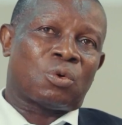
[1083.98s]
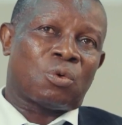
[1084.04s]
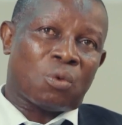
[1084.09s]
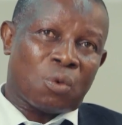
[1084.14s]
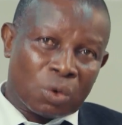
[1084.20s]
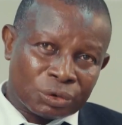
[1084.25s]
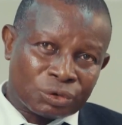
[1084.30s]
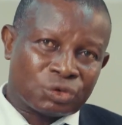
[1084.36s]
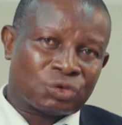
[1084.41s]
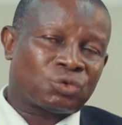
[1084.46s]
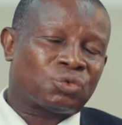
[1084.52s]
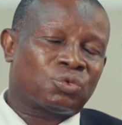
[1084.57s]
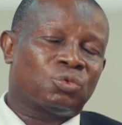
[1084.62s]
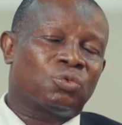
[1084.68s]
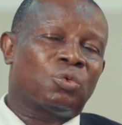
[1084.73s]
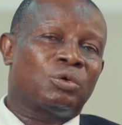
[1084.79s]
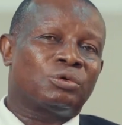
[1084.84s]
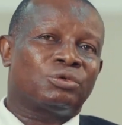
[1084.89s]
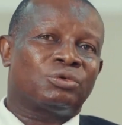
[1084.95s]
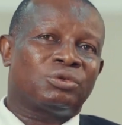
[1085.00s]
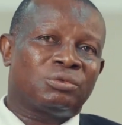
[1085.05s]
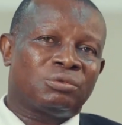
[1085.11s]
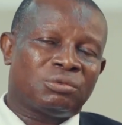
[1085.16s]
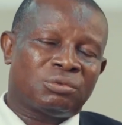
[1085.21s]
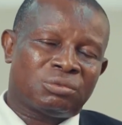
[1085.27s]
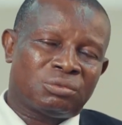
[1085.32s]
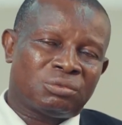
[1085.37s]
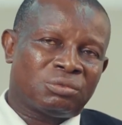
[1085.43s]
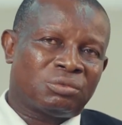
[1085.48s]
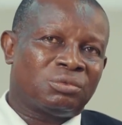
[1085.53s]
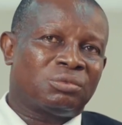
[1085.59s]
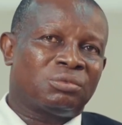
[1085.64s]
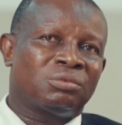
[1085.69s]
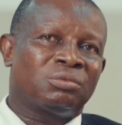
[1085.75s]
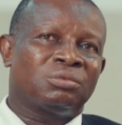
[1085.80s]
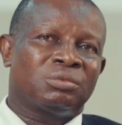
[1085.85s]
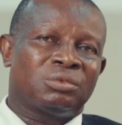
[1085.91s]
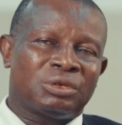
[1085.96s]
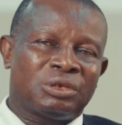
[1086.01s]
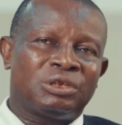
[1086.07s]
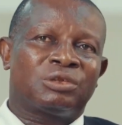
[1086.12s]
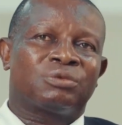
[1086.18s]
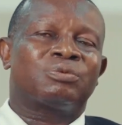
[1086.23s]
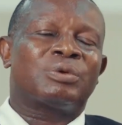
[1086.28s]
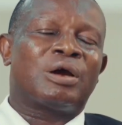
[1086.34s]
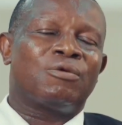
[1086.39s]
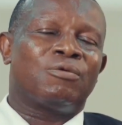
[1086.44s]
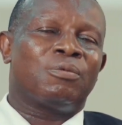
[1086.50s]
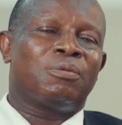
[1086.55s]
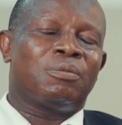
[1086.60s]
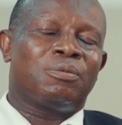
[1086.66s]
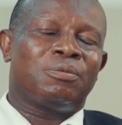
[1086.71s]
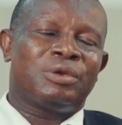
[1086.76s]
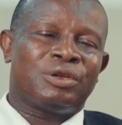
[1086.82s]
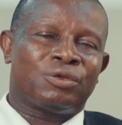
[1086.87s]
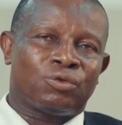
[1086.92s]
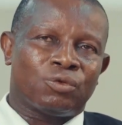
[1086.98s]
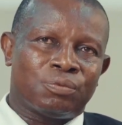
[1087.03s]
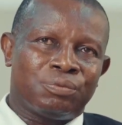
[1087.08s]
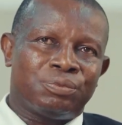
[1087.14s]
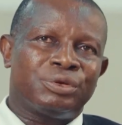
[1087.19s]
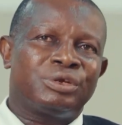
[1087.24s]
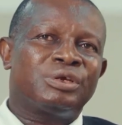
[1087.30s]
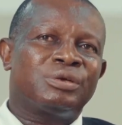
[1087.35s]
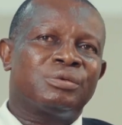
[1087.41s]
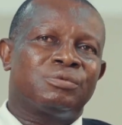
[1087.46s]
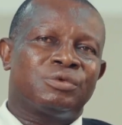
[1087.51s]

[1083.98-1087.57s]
what you want this family to be